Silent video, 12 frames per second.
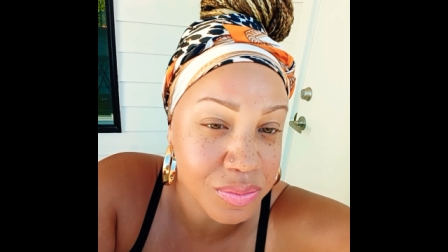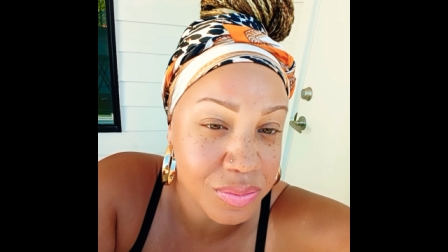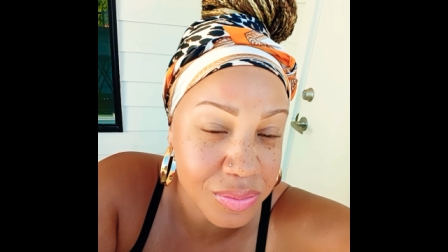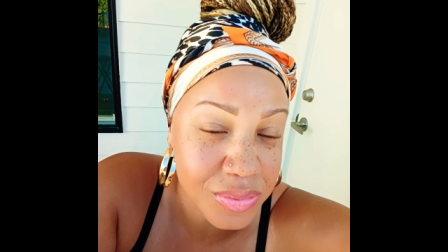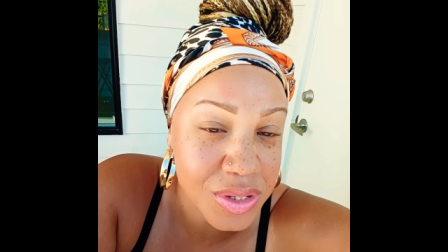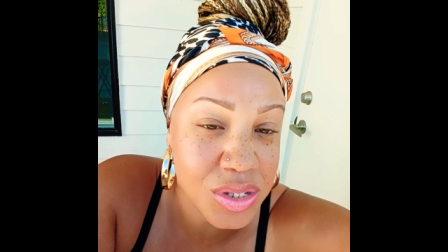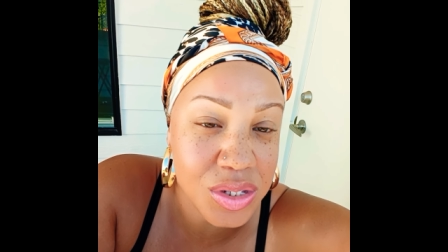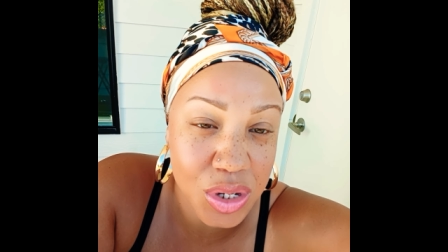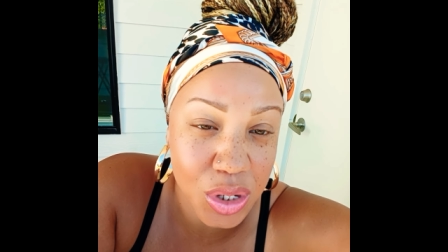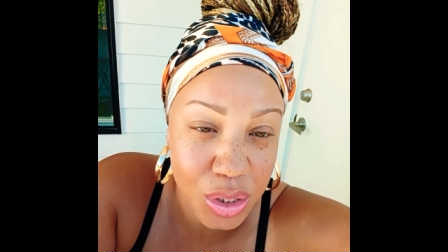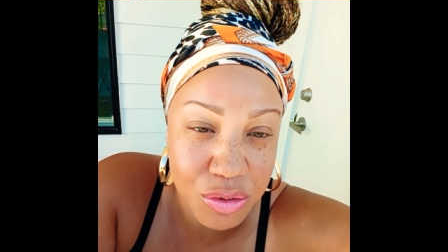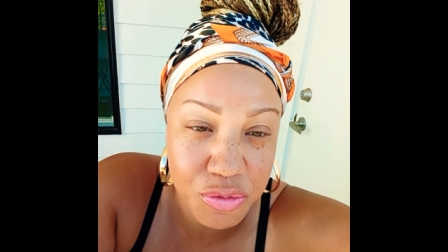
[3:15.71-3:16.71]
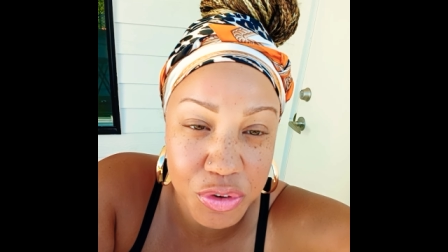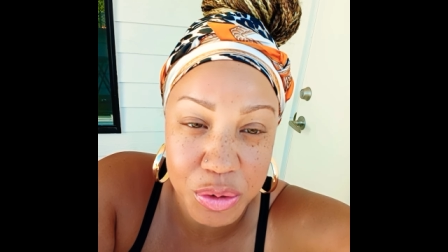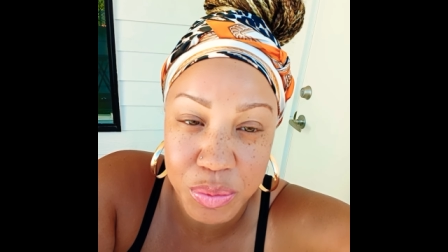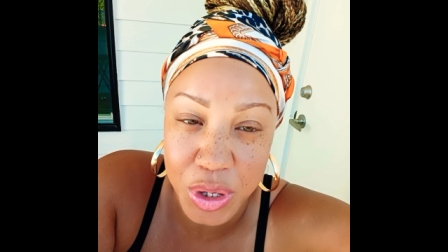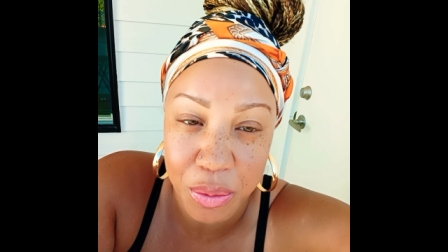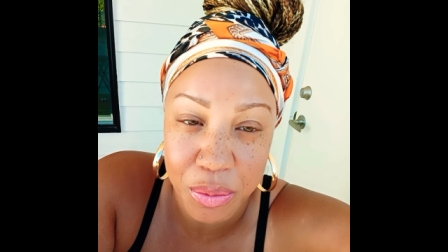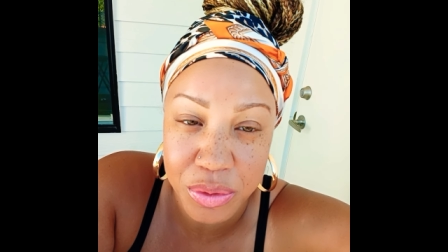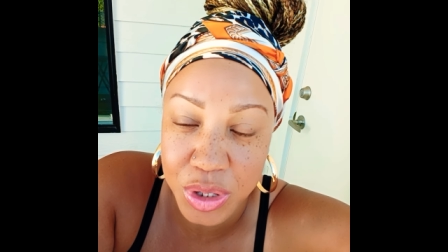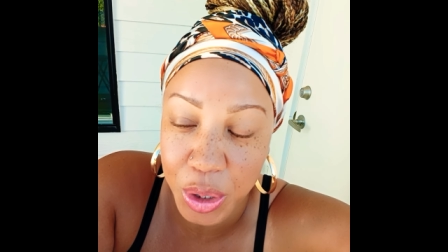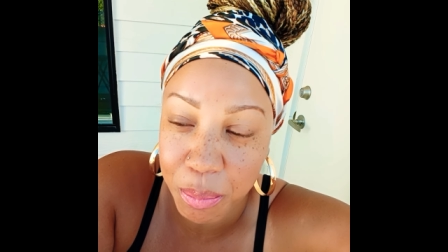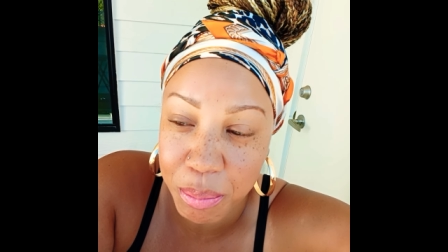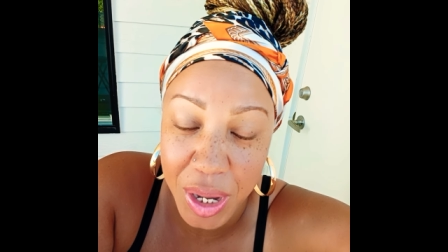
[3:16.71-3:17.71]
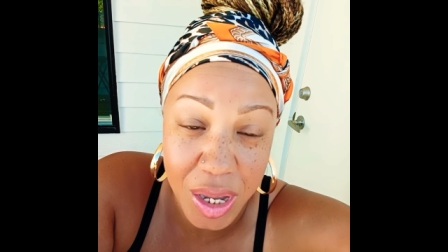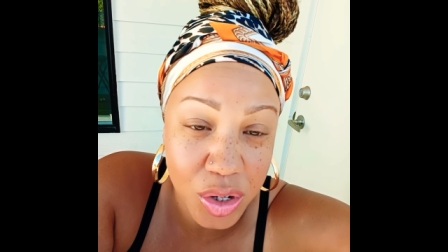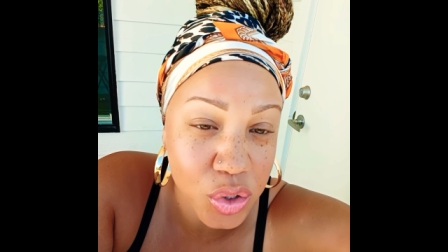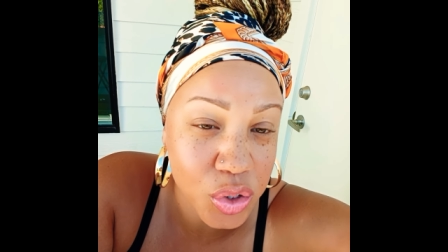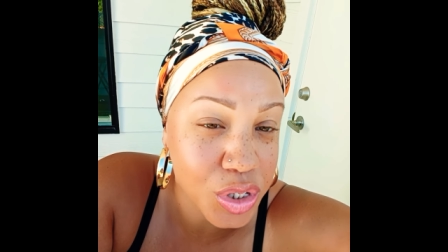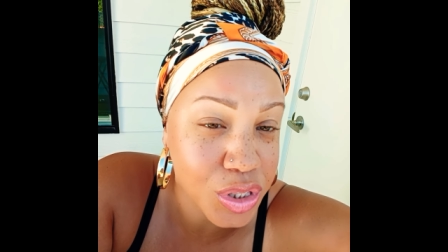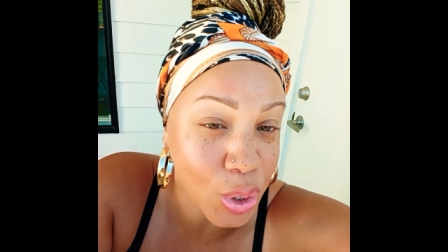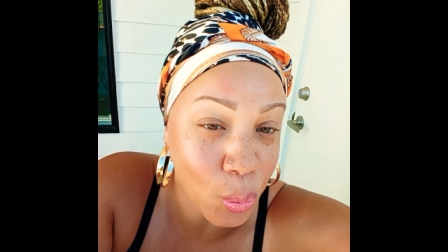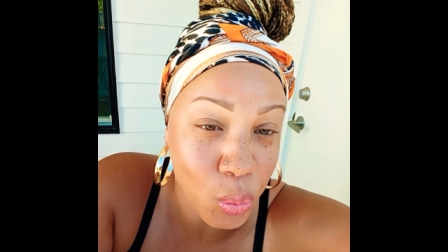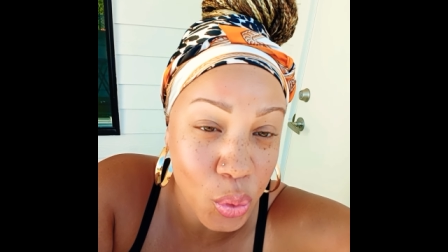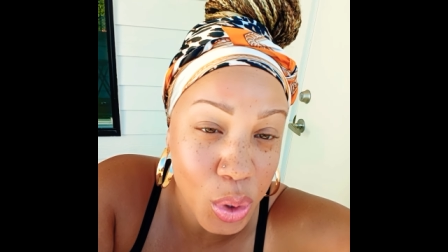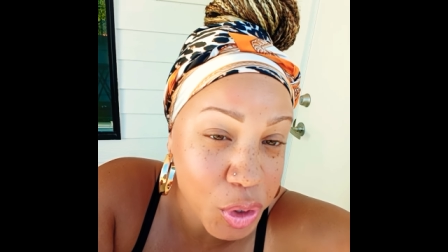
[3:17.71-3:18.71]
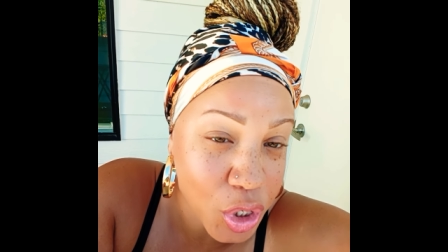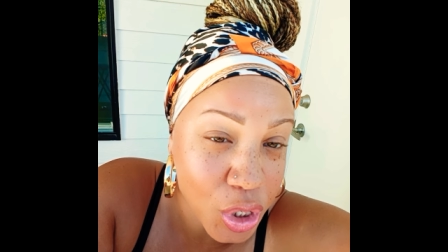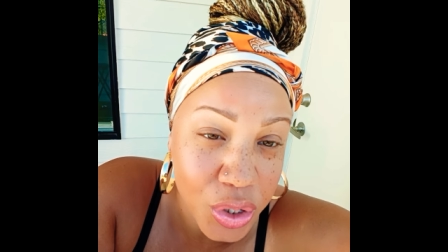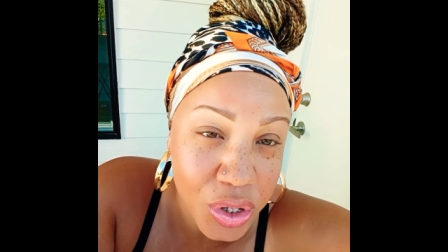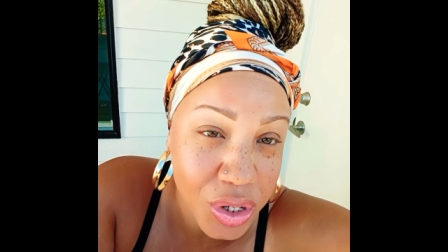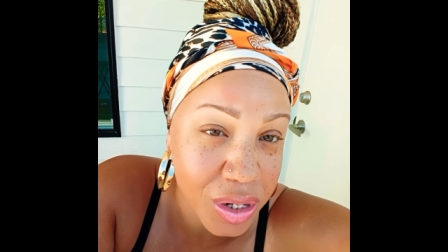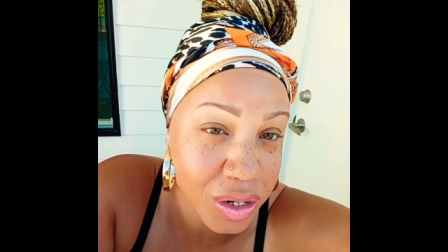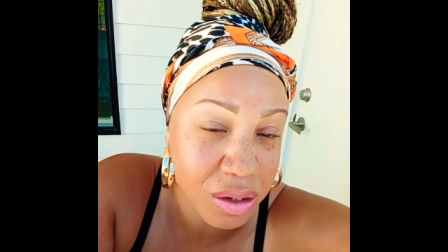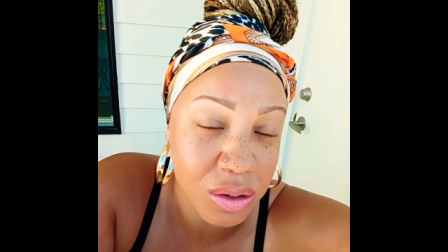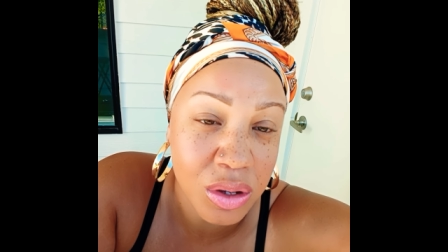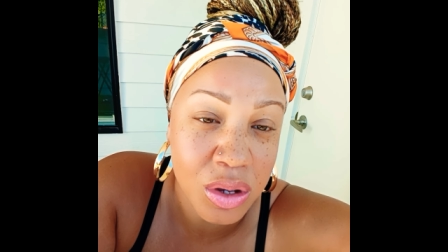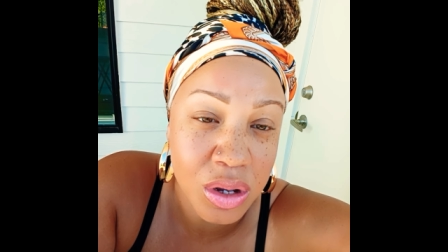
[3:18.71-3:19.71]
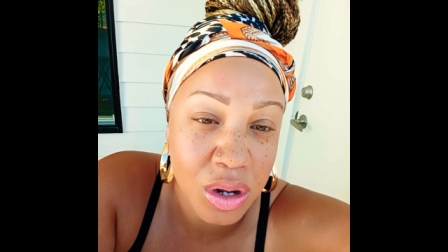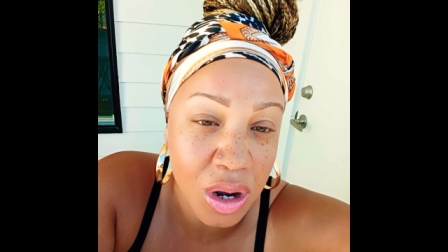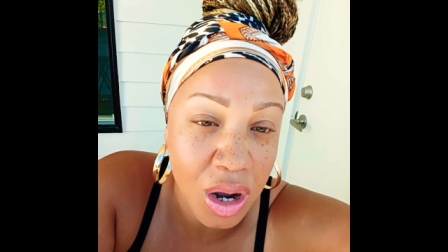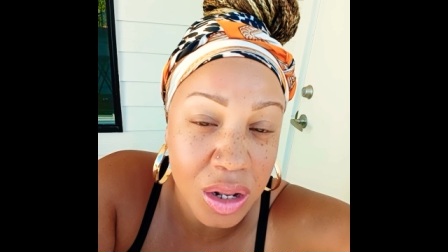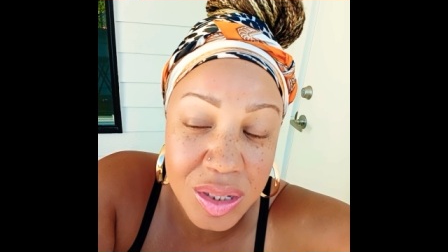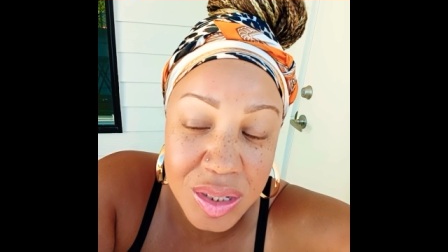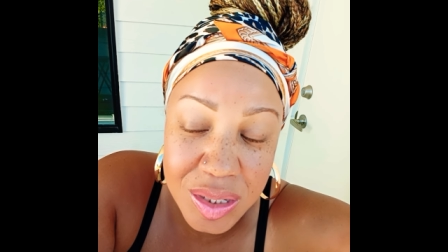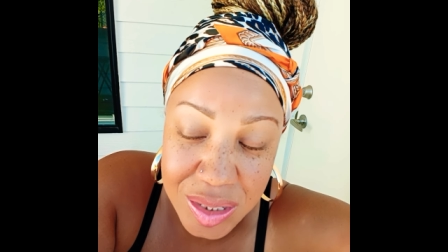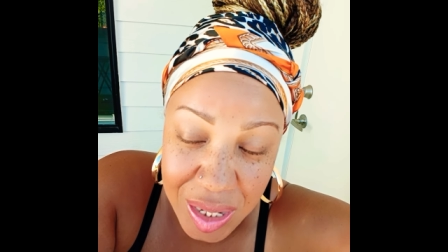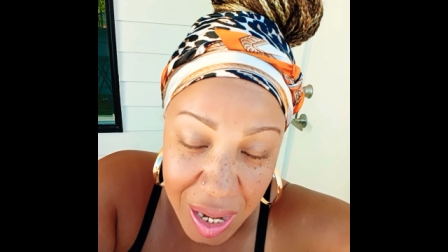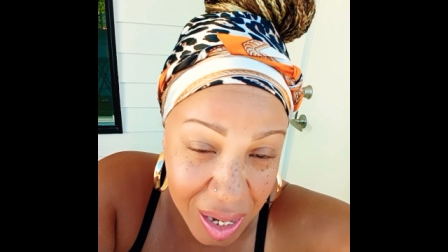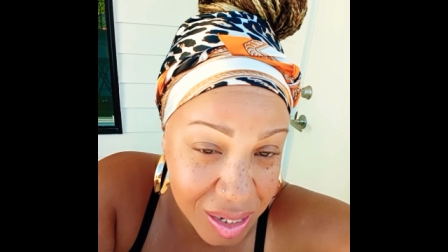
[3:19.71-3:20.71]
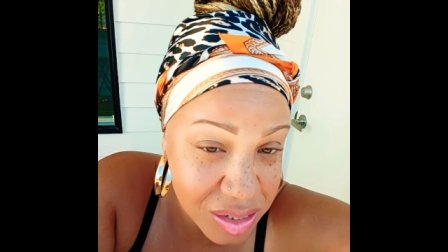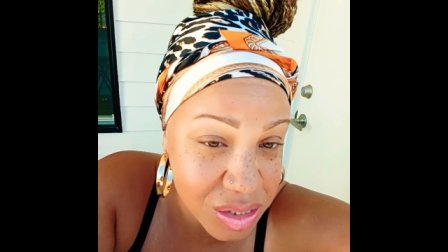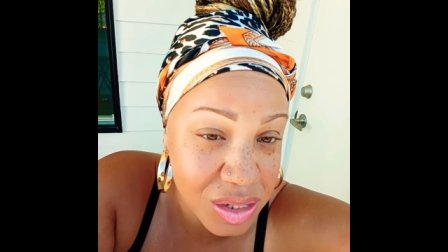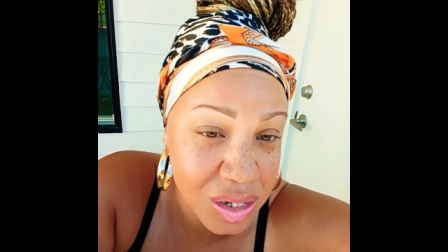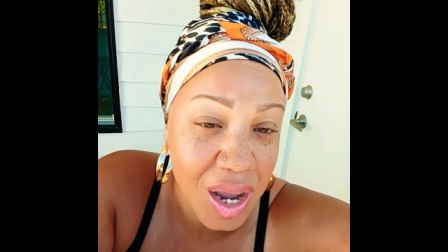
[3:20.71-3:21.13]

stealing from their, their manhood, their womanhood a lot.